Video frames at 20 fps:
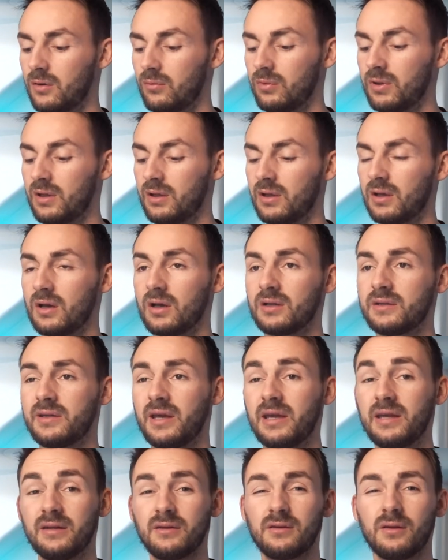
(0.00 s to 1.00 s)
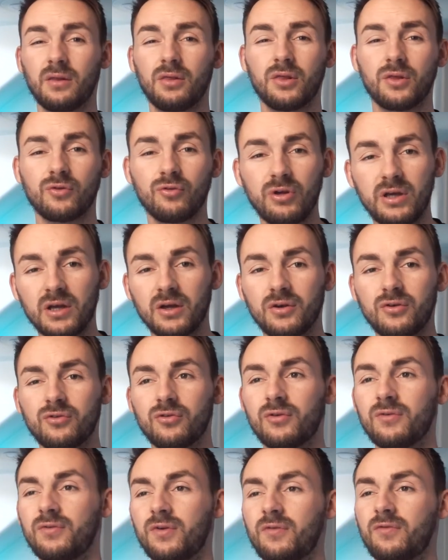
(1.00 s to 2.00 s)
We attained
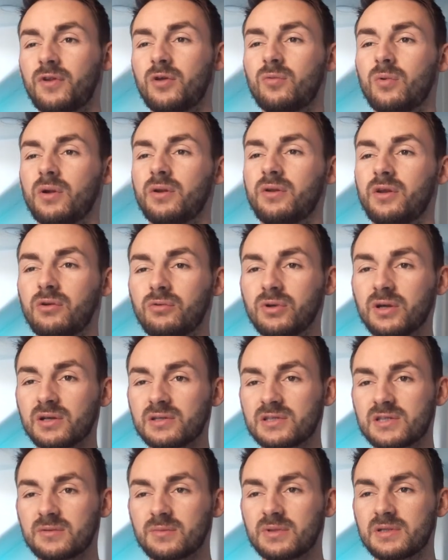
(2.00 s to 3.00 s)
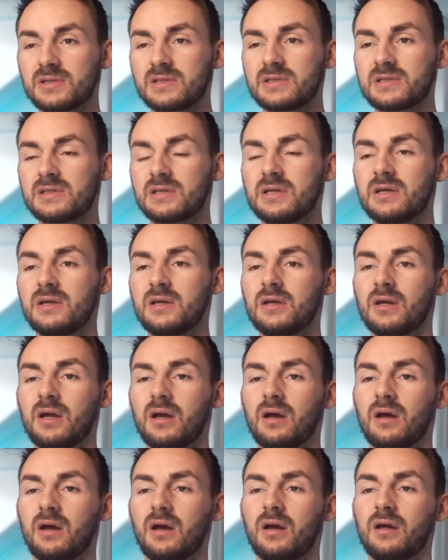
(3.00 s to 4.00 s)
351 new customers
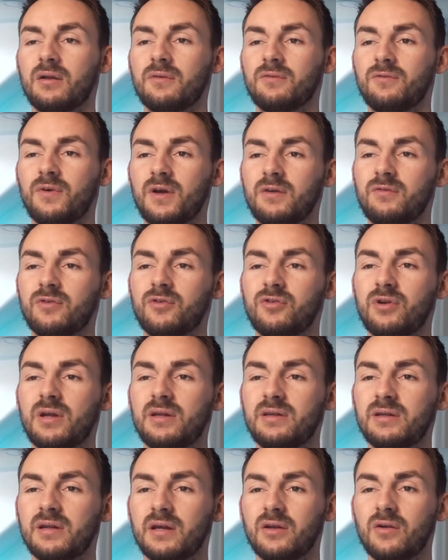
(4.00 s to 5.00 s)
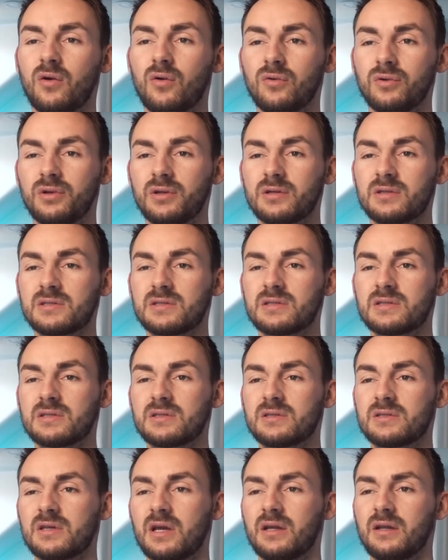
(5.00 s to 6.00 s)
and 589
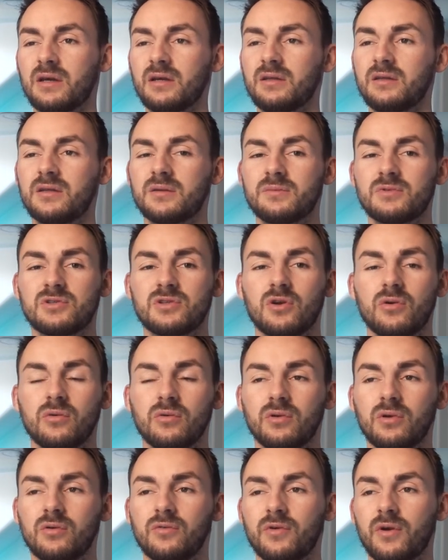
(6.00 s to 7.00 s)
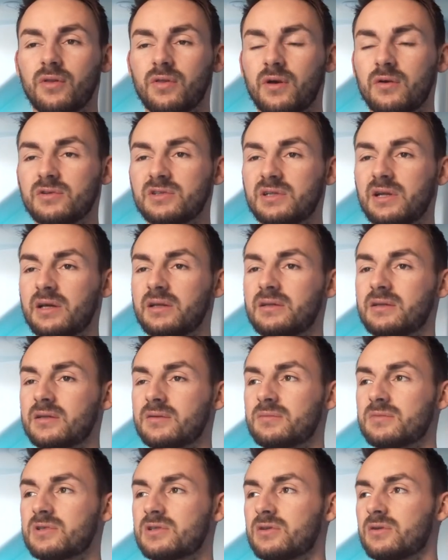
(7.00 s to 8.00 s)
orders and items sold over 1,000
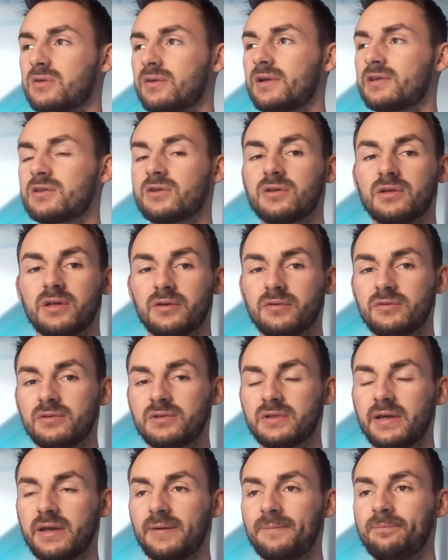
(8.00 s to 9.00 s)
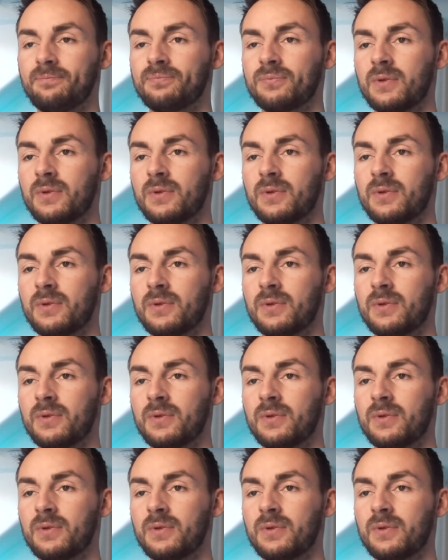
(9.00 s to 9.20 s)
items. So that's good news, yeah.